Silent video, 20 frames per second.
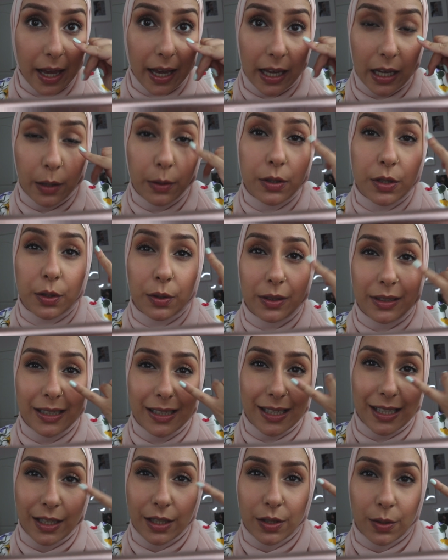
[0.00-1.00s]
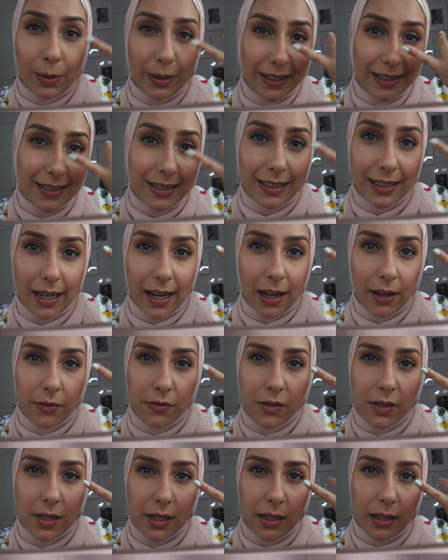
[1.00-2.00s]
it was creasing, so I did
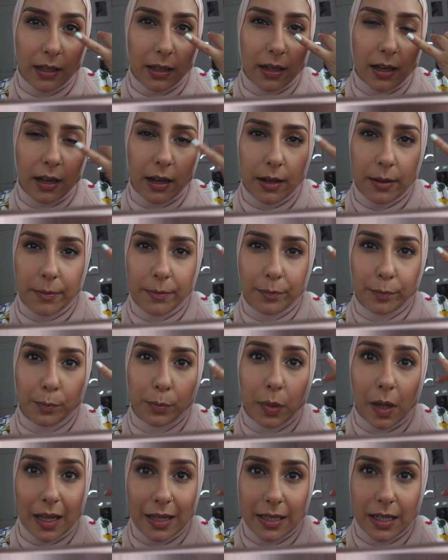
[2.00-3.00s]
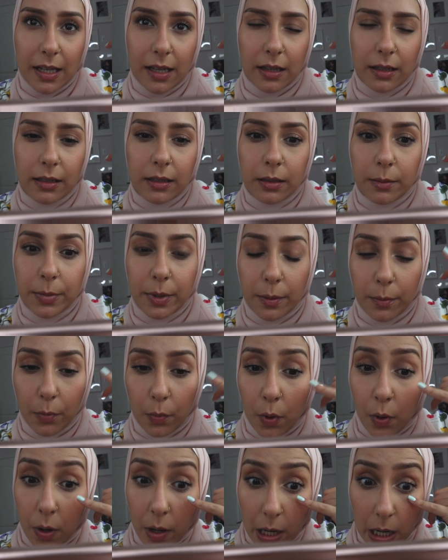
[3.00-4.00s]
have to blend it a little bit
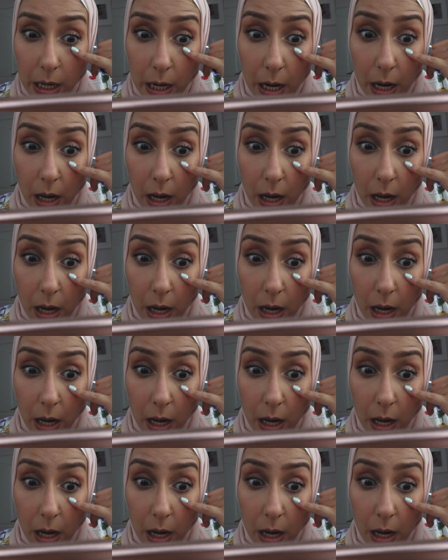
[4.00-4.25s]
more.